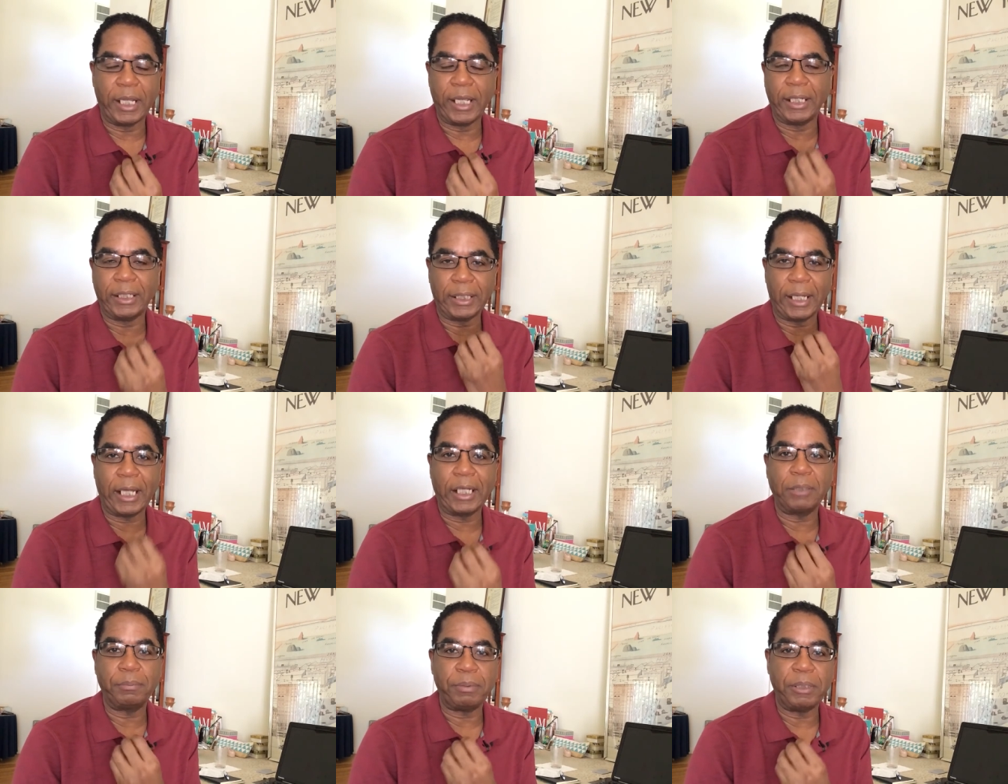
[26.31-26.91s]
A
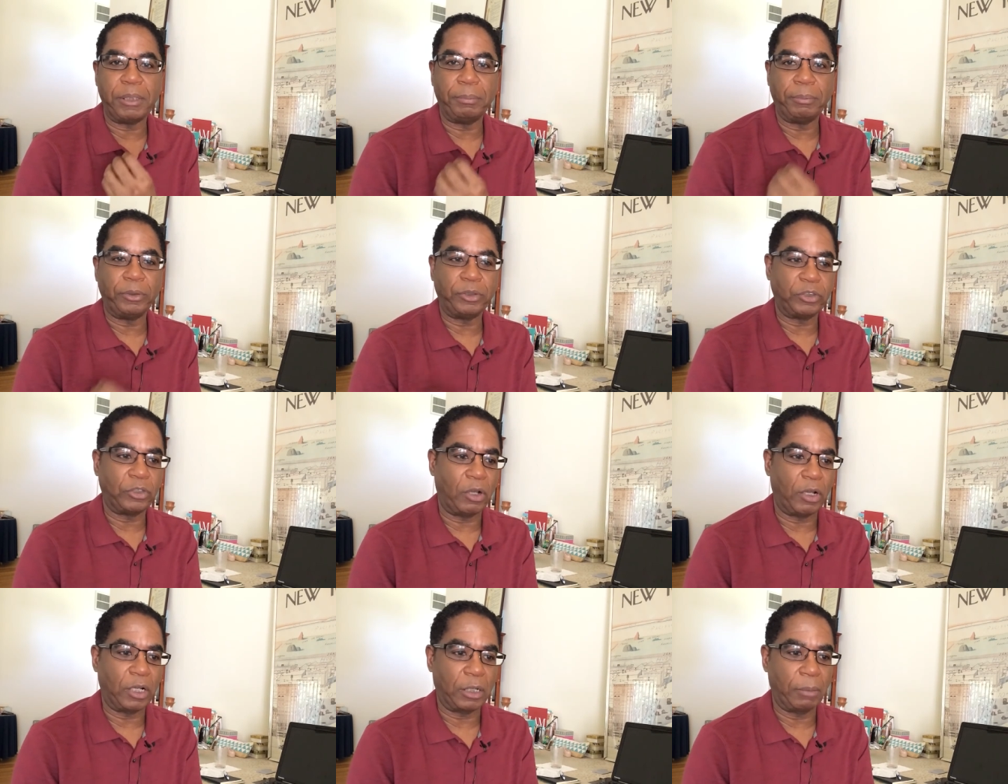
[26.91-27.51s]
lot of people
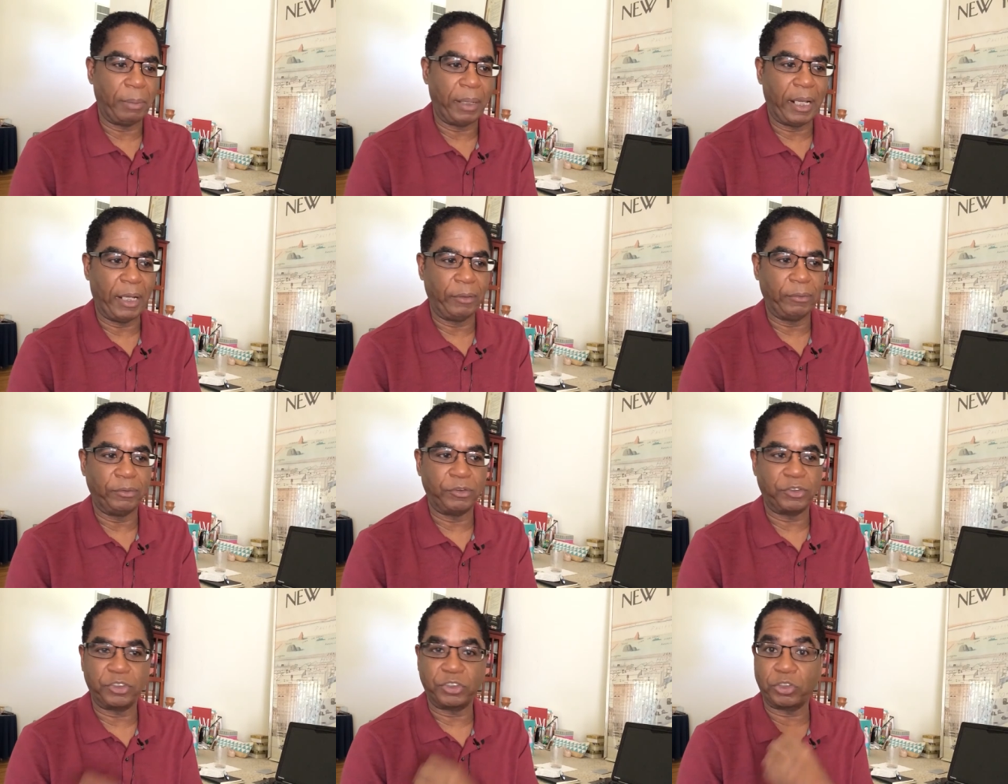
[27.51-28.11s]
talk
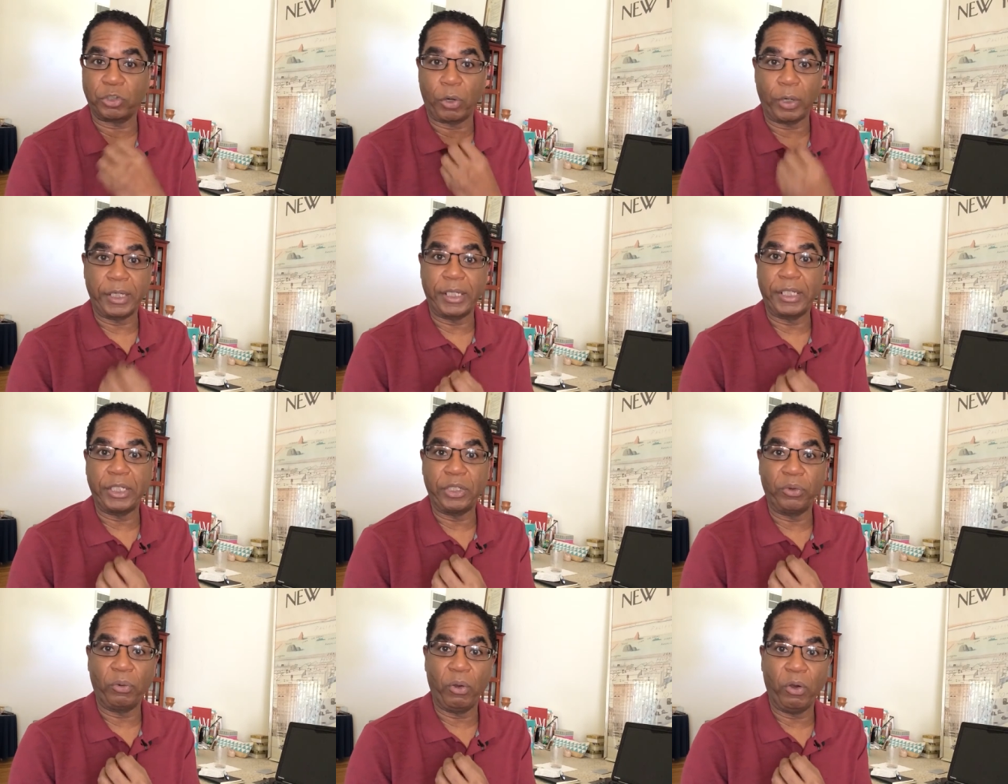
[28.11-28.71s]
about starting
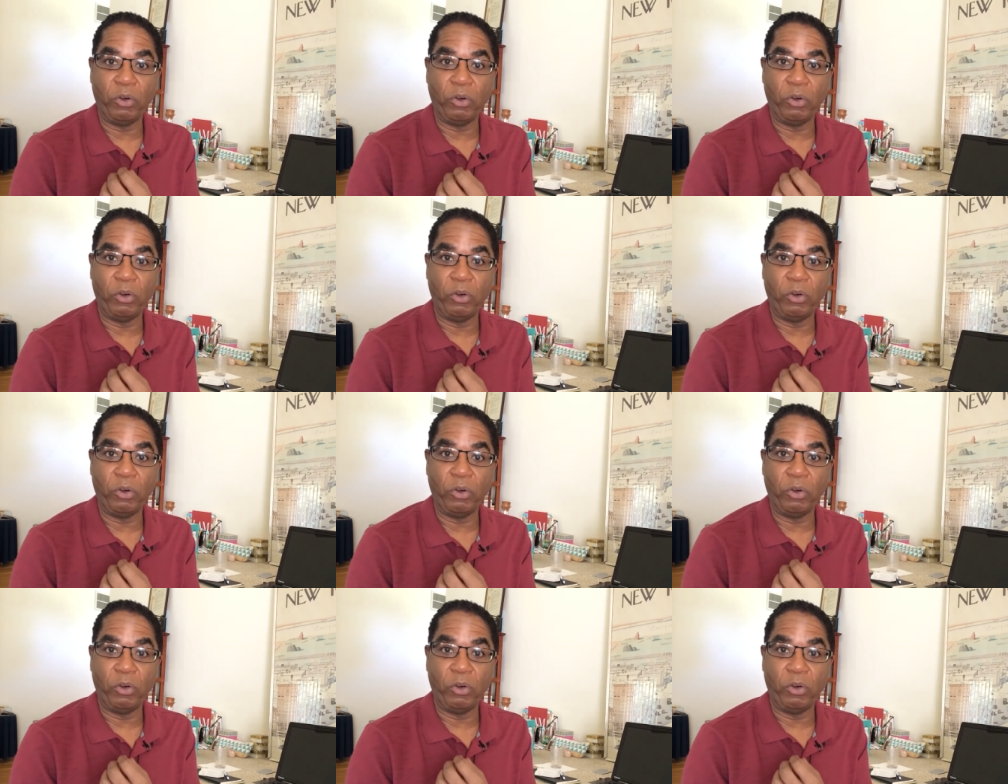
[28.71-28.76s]
your